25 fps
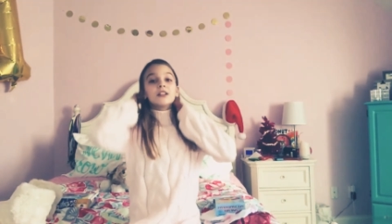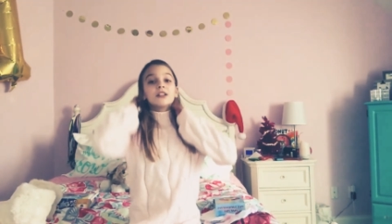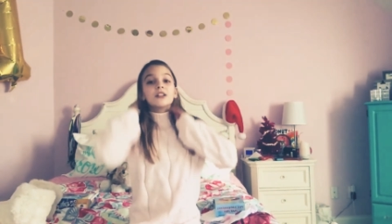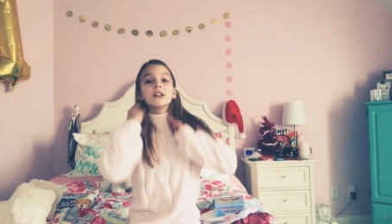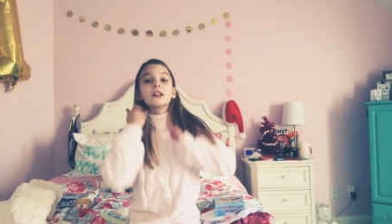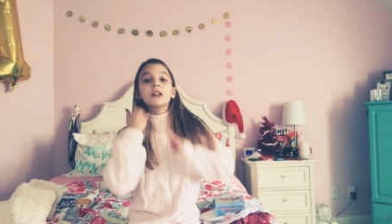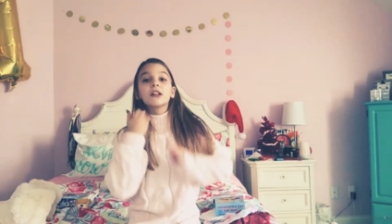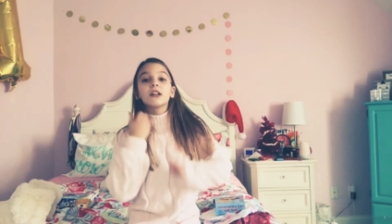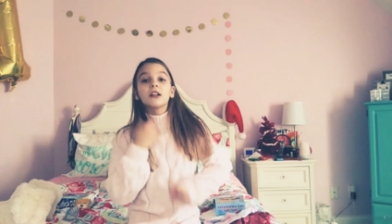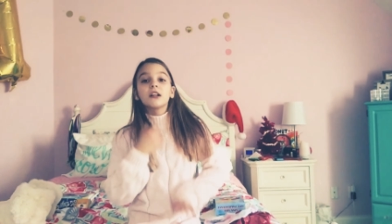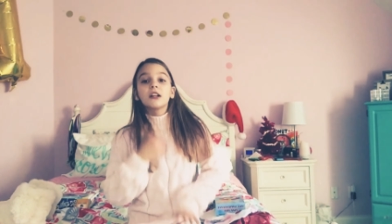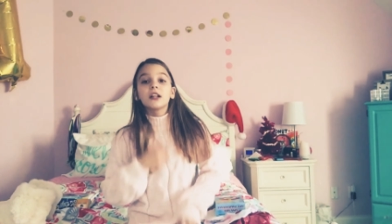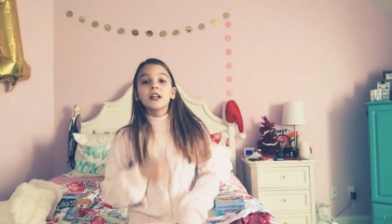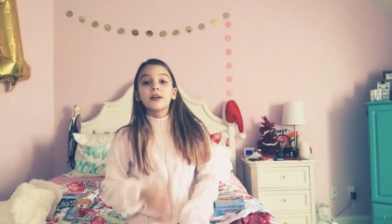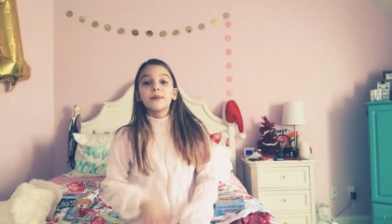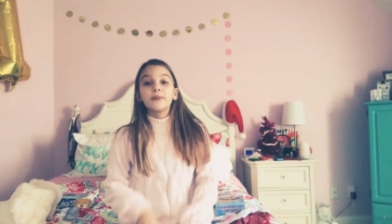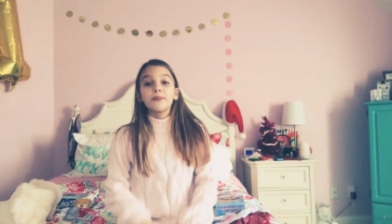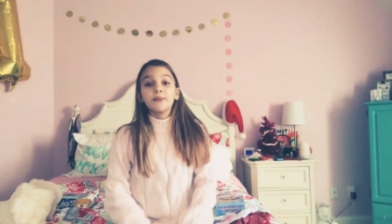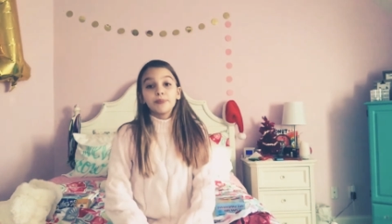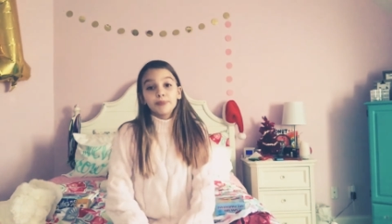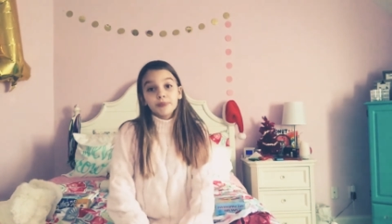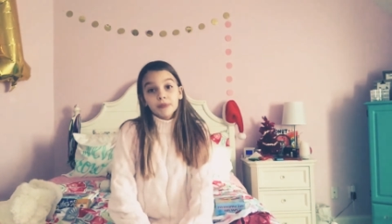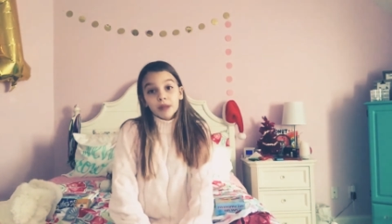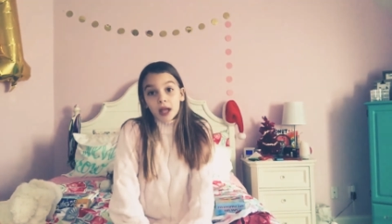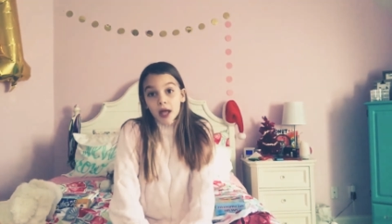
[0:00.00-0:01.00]
Truly
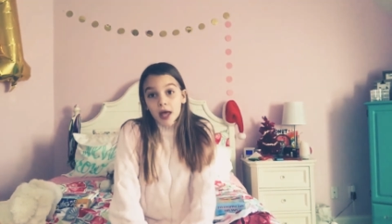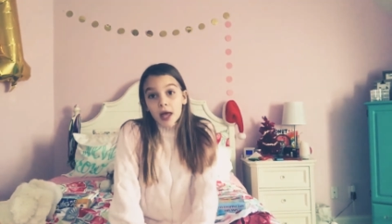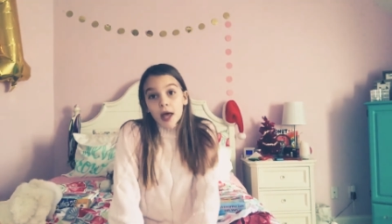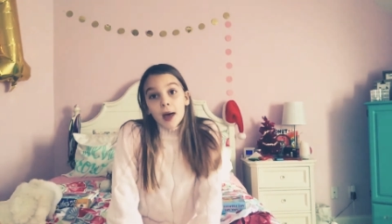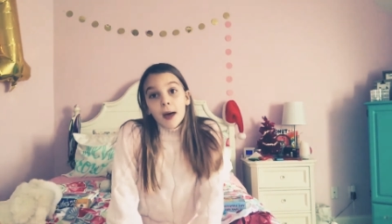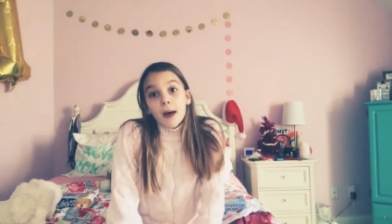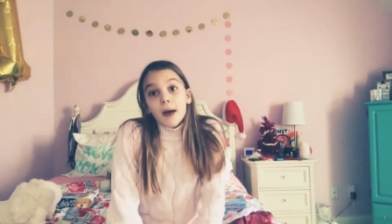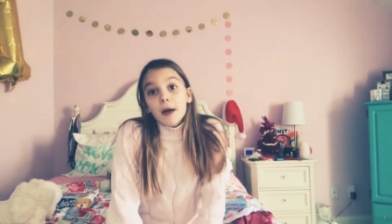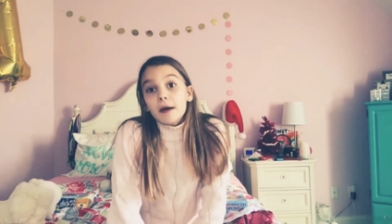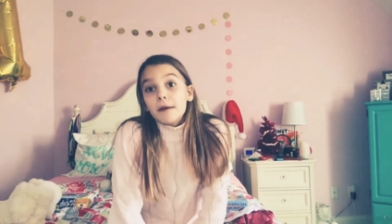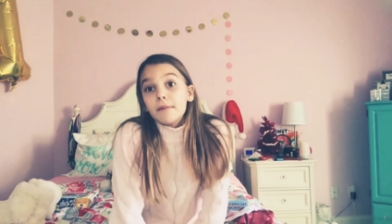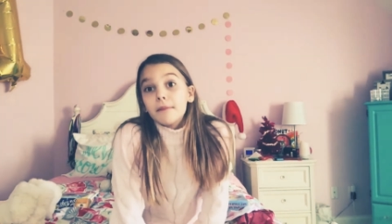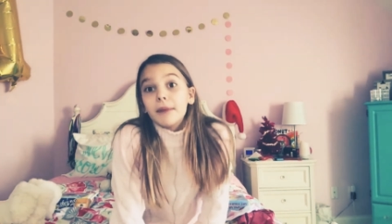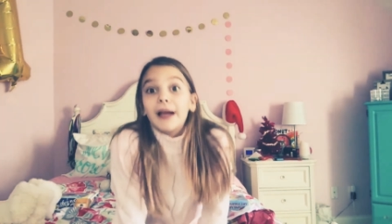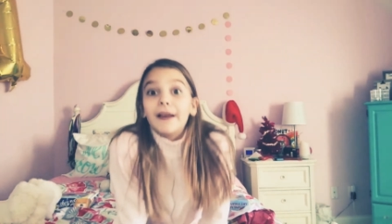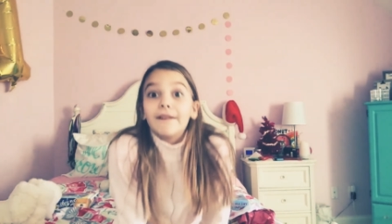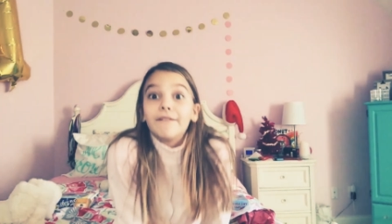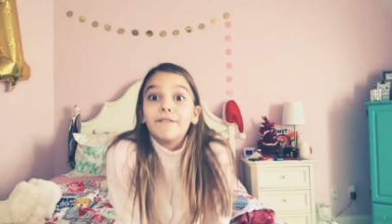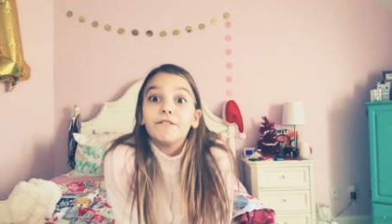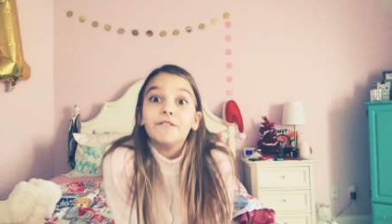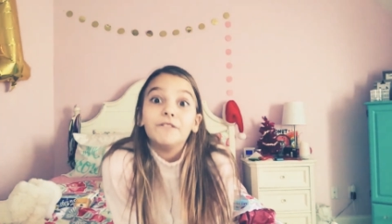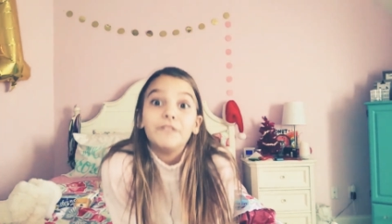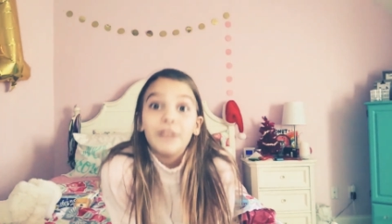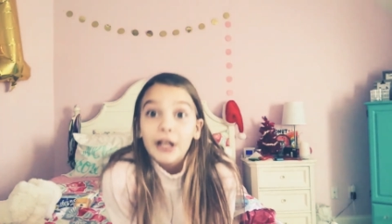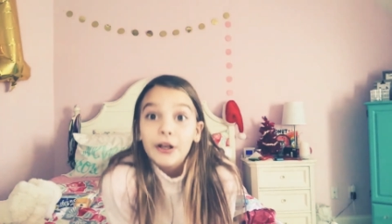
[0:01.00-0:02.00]
my
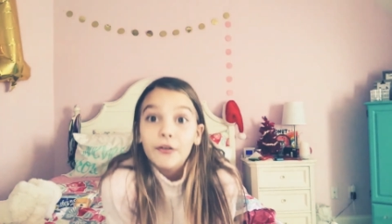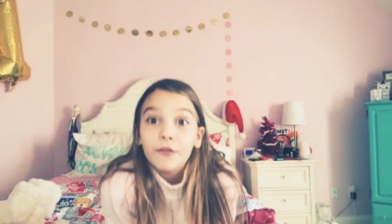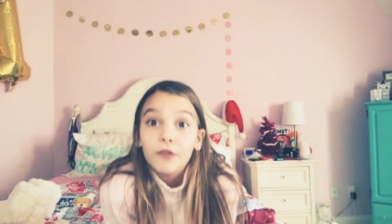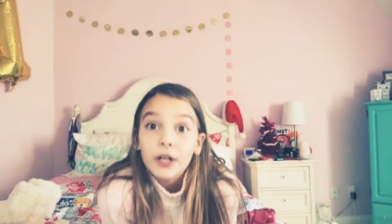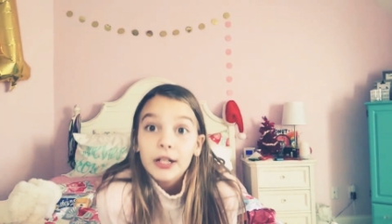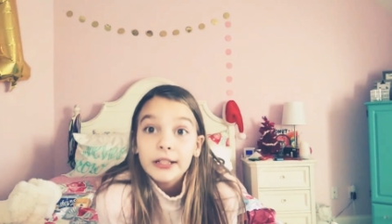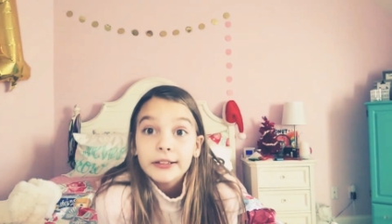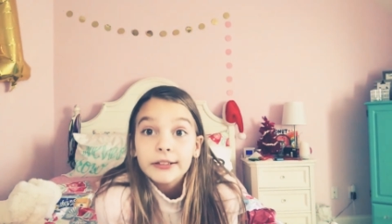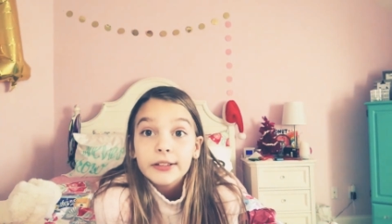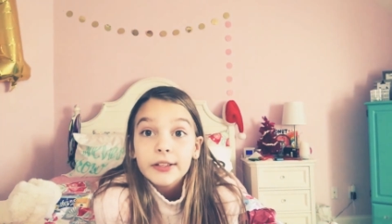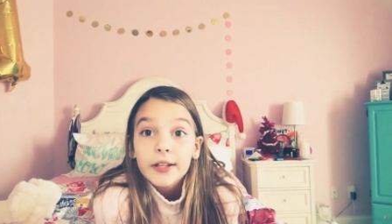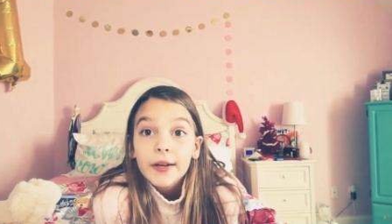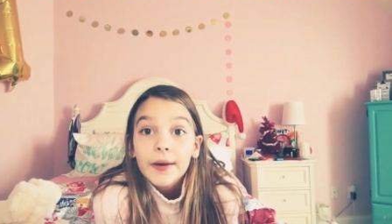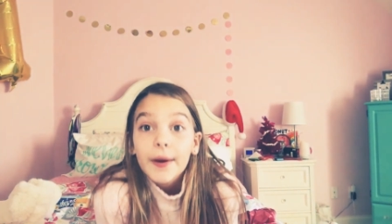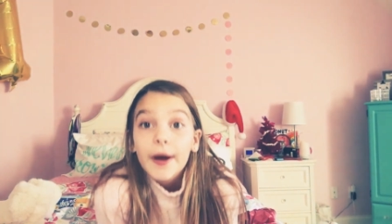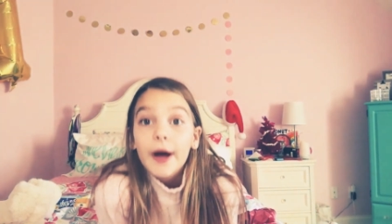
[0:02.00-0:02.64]
favorite.